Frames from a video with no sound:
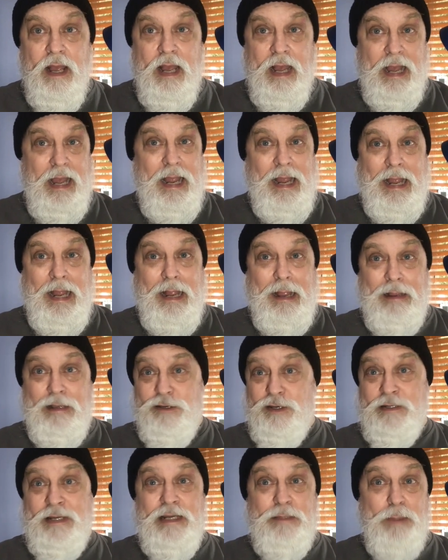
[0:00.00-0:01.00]
It
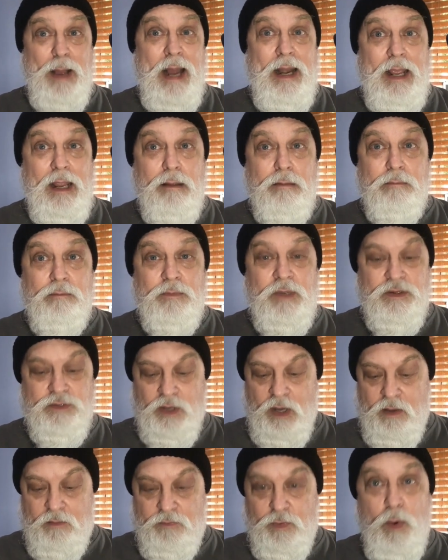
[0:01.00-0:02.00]
just needs painting. So
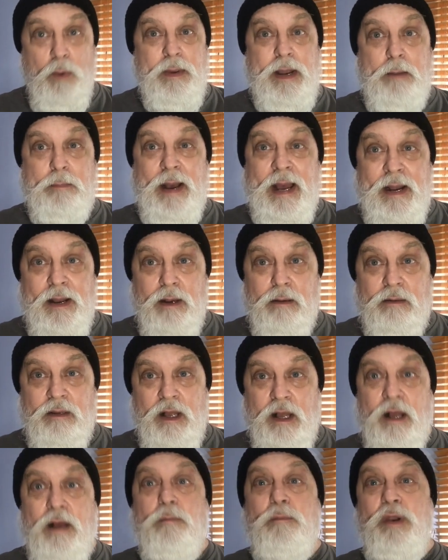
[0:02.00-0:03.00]
if you want me to paint it,
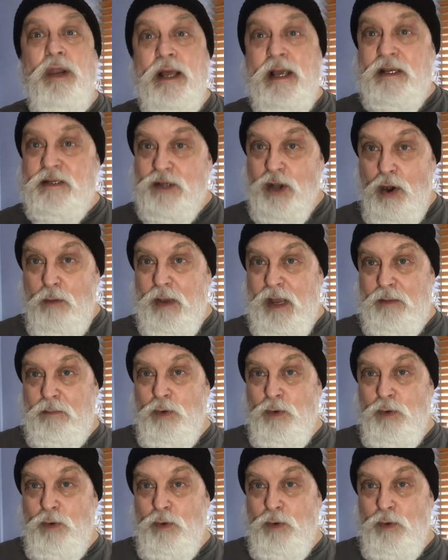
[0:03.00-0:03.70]
please comment.